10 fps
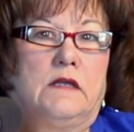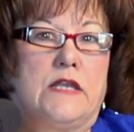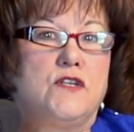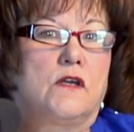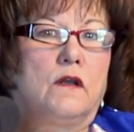
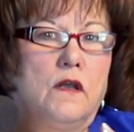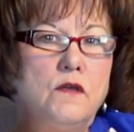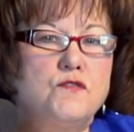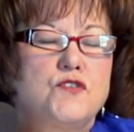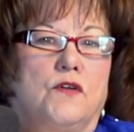And you
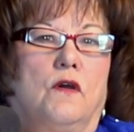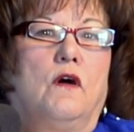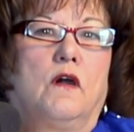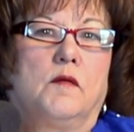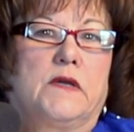closed your
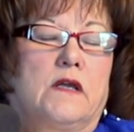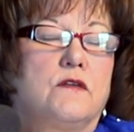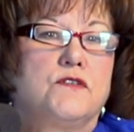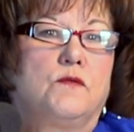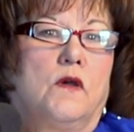heart
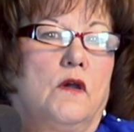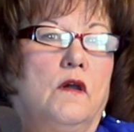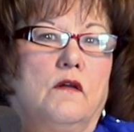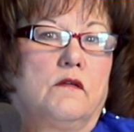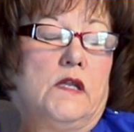because you were
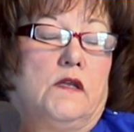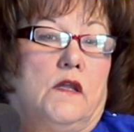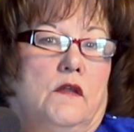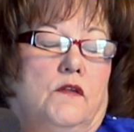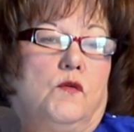hurt and
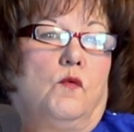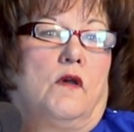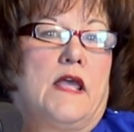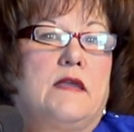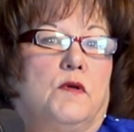you
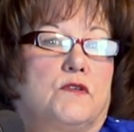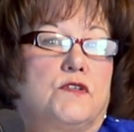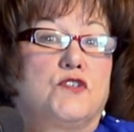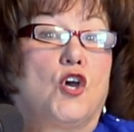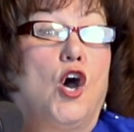weren't able
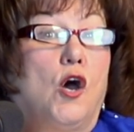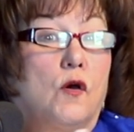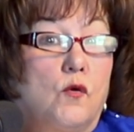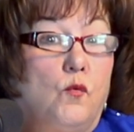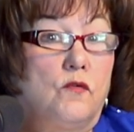to
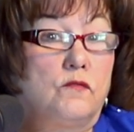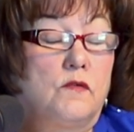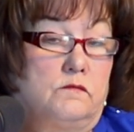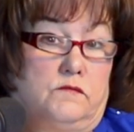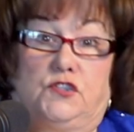talk
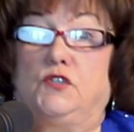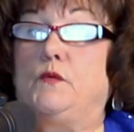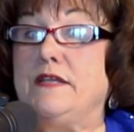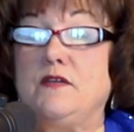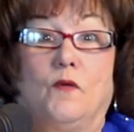to
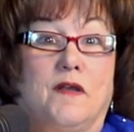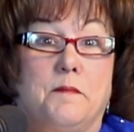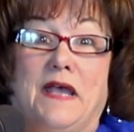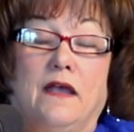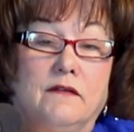anyone
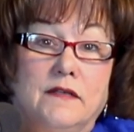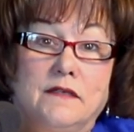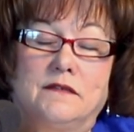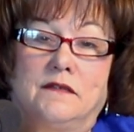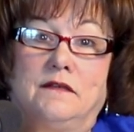about
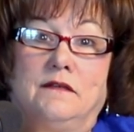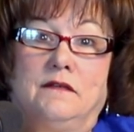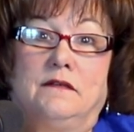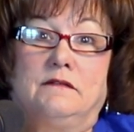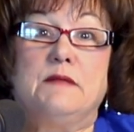it.
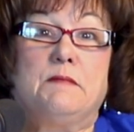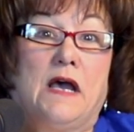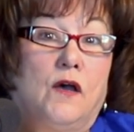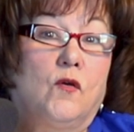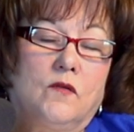In my
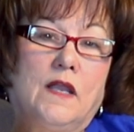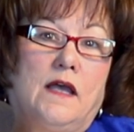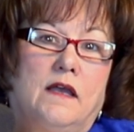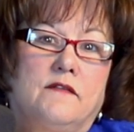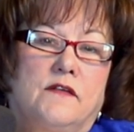own
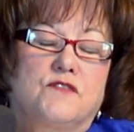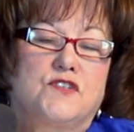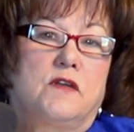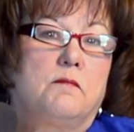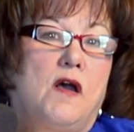life, I'll
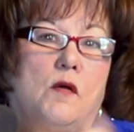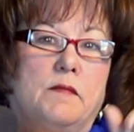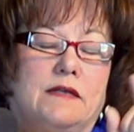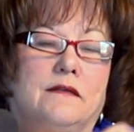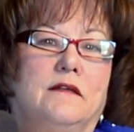share a
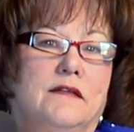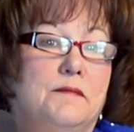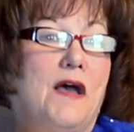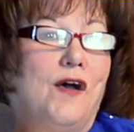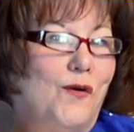moment in
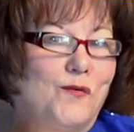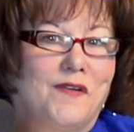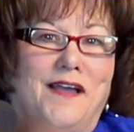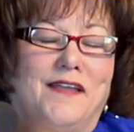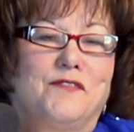my own
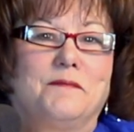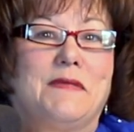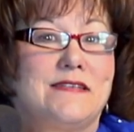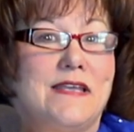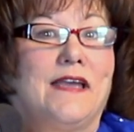life when
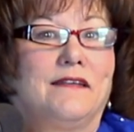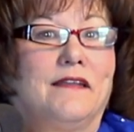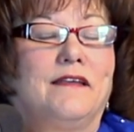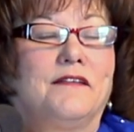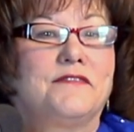my dad
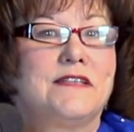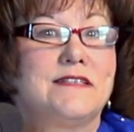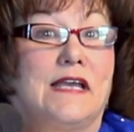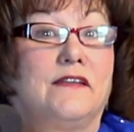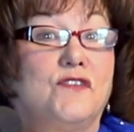left at
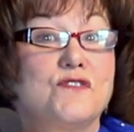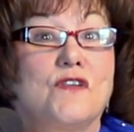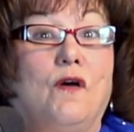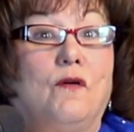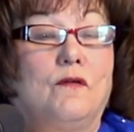9 years
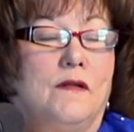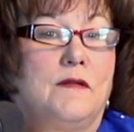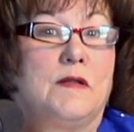old,